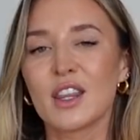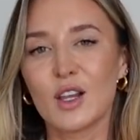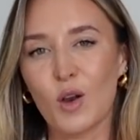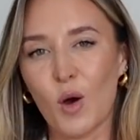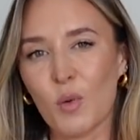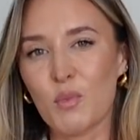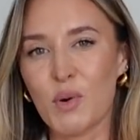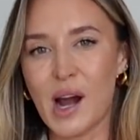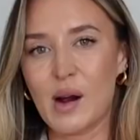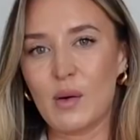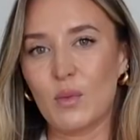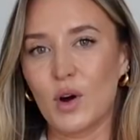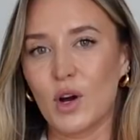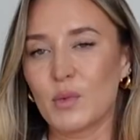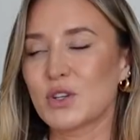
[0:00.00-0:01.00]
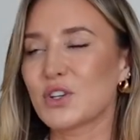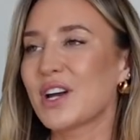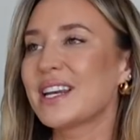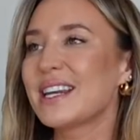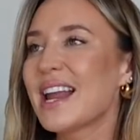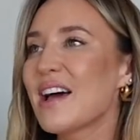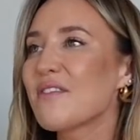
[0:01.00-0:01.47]
the long brown one, which I
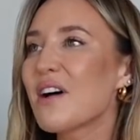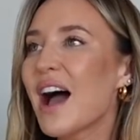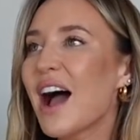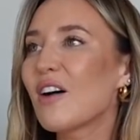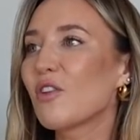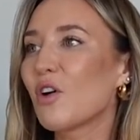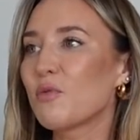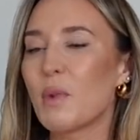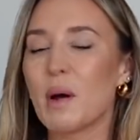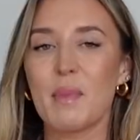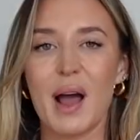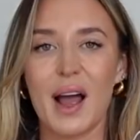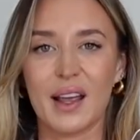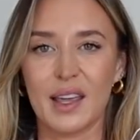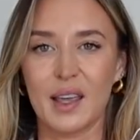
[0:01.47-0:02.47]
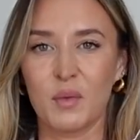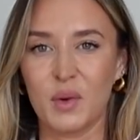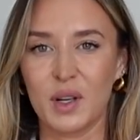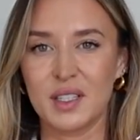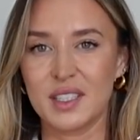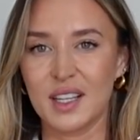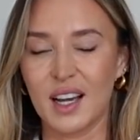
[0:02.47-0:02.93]
never have off my back in
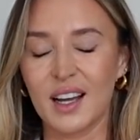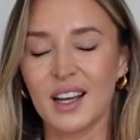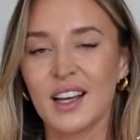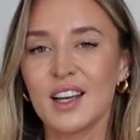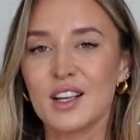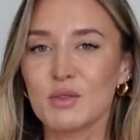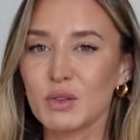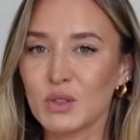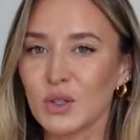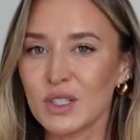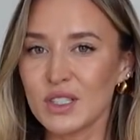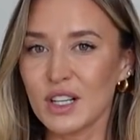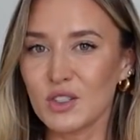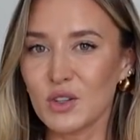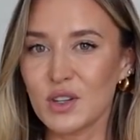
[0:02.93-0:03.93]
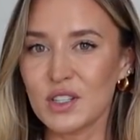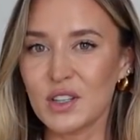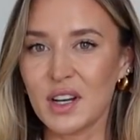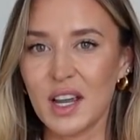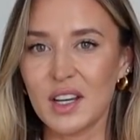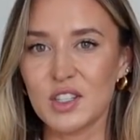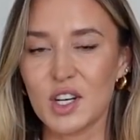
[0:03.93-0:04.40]
winter. So as soon as I saw this
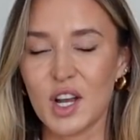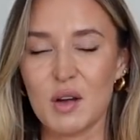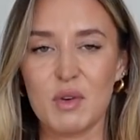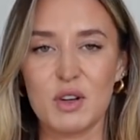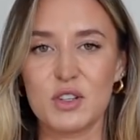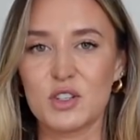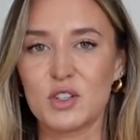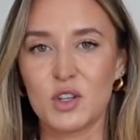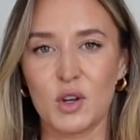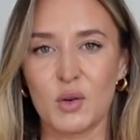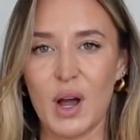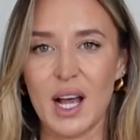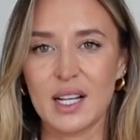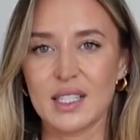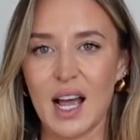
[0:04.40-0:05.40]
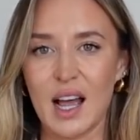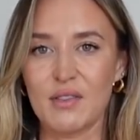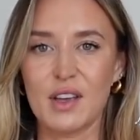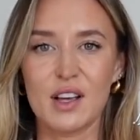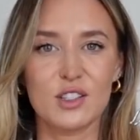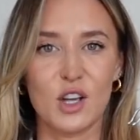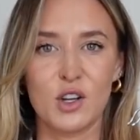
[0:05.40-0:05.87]
on H&M, I just knew I had to have
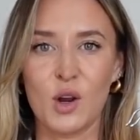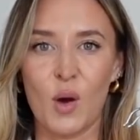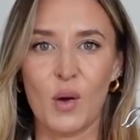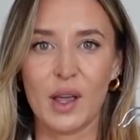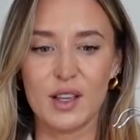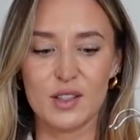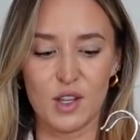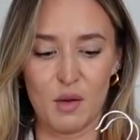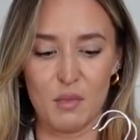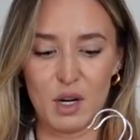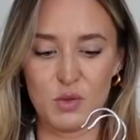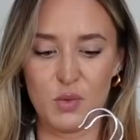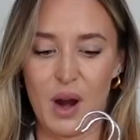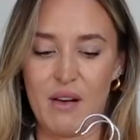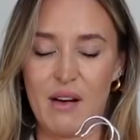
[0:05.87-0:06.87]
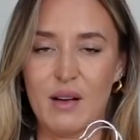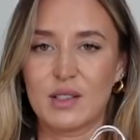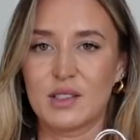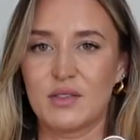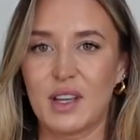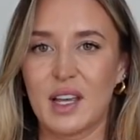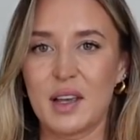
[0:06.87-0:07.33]
it because I know I'll get so much wear
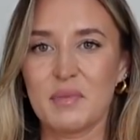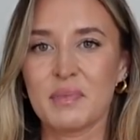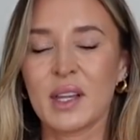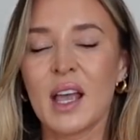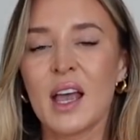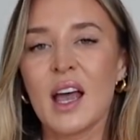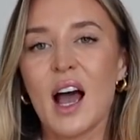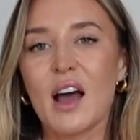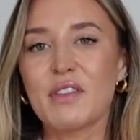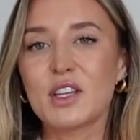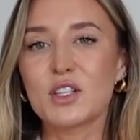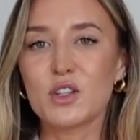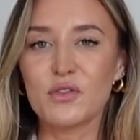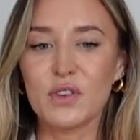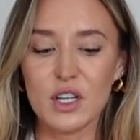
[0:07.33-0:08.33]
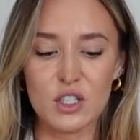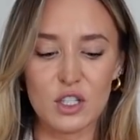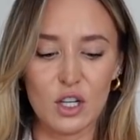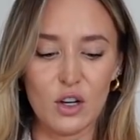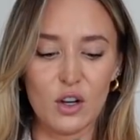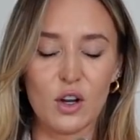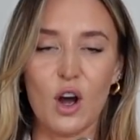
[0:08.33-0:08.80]
out of it. I've then just finished
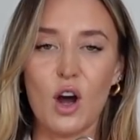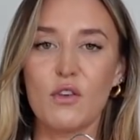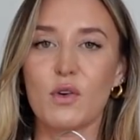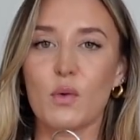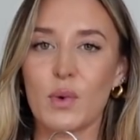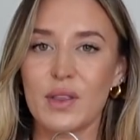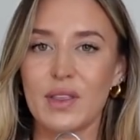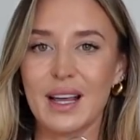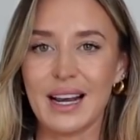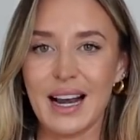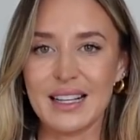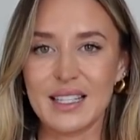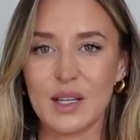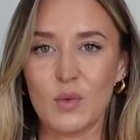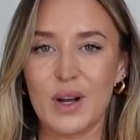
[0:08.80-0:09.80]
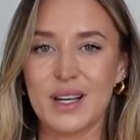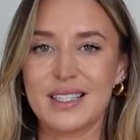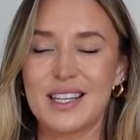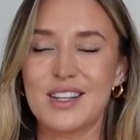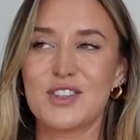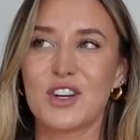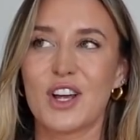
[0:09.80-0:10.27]
the look off with a classic white
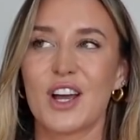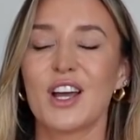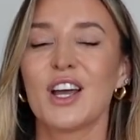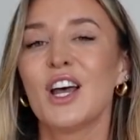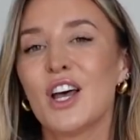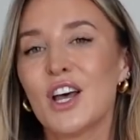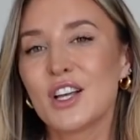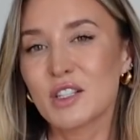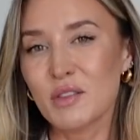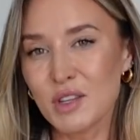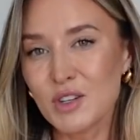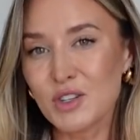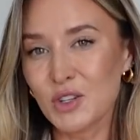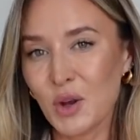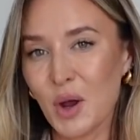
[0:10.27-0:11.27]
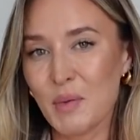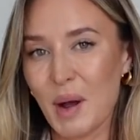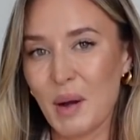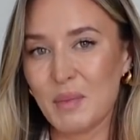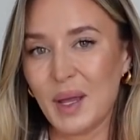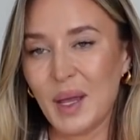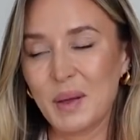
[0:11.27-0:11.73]
t-shirt. Something you should know
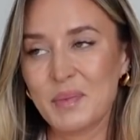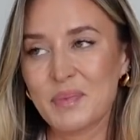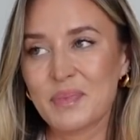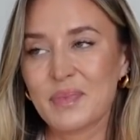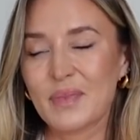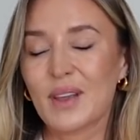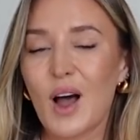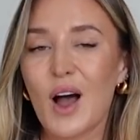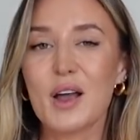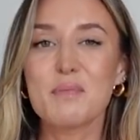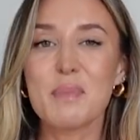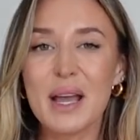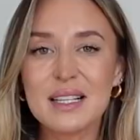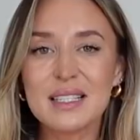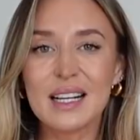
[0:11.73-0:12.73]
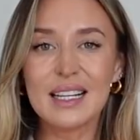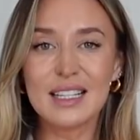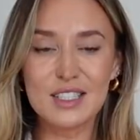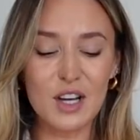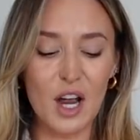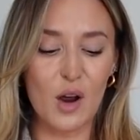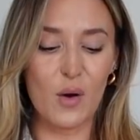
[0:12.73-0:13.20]
about me, I basically
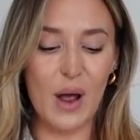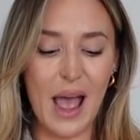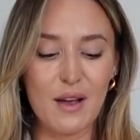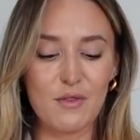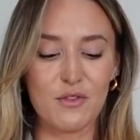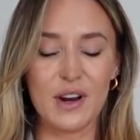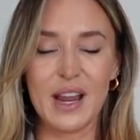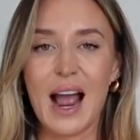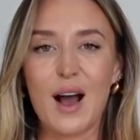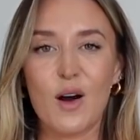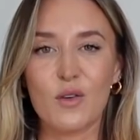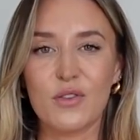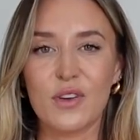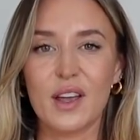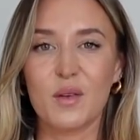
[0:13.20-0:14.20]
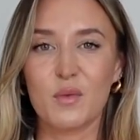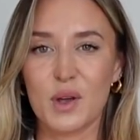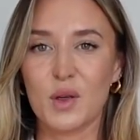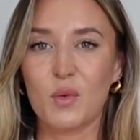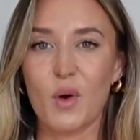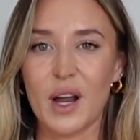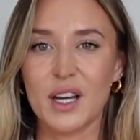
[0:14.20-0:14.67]
style every outfit with
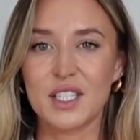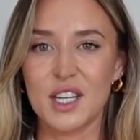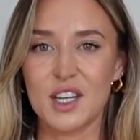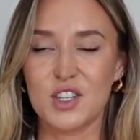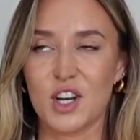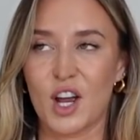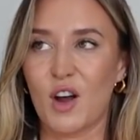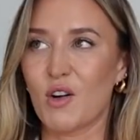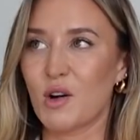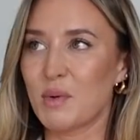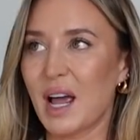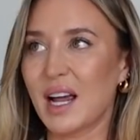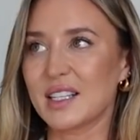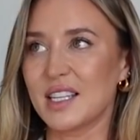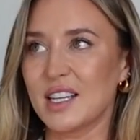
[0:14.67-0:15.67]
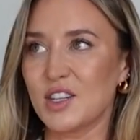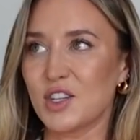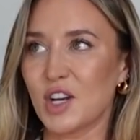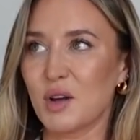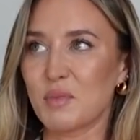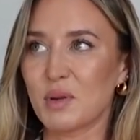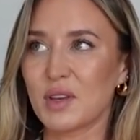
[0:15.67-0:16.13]
a white t-shirt or a black
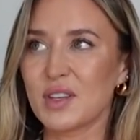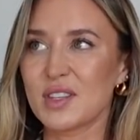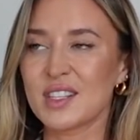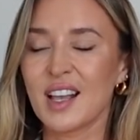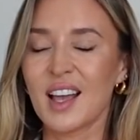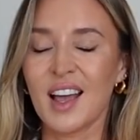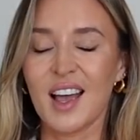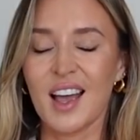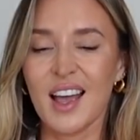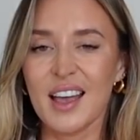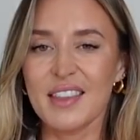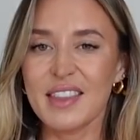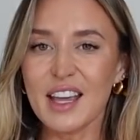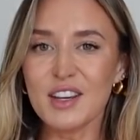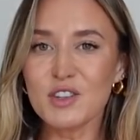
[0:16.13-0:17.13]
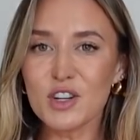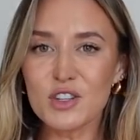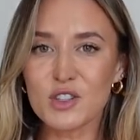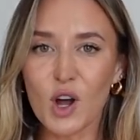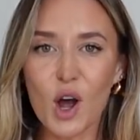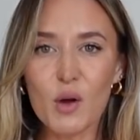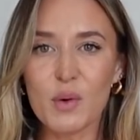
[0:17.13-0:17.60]
t-shirt because they
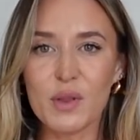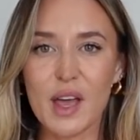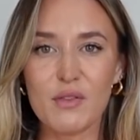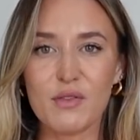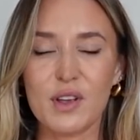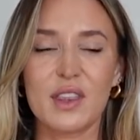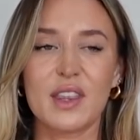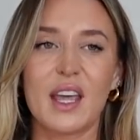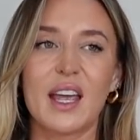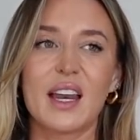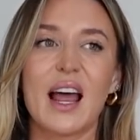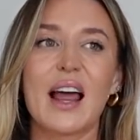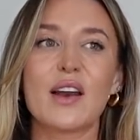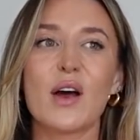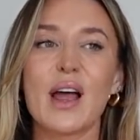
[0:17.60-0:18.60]
just go with everything, and